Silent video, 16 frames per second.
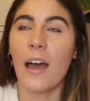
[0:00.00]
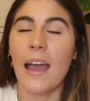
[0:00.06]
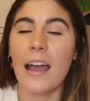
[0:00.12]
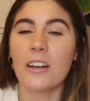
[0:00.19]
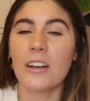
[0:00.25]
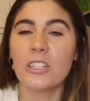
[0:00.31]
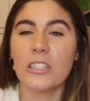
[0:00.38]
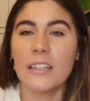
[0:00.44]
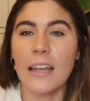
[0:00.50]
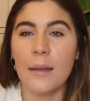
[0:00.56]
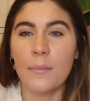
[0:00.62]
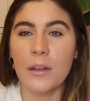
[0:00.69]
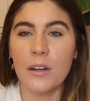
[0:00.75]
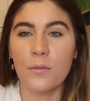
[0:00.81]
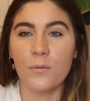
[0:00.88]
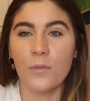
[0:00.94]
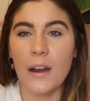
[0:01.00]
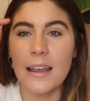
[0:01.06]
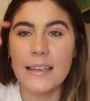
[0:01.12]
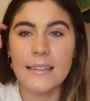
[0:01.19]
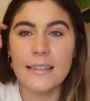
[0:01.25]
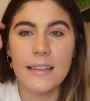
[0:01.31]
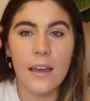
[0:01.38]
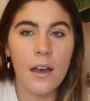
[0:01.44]
I actually am gonna
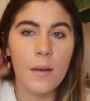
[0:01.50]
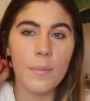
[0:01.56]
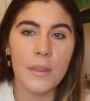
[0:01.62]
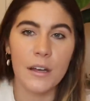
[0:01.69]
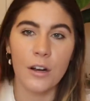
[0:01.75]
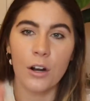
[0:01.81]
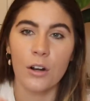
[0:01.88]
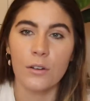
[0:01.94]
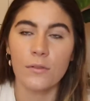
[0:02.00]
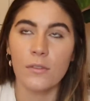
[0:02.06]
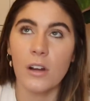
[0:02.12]
raise up the curtain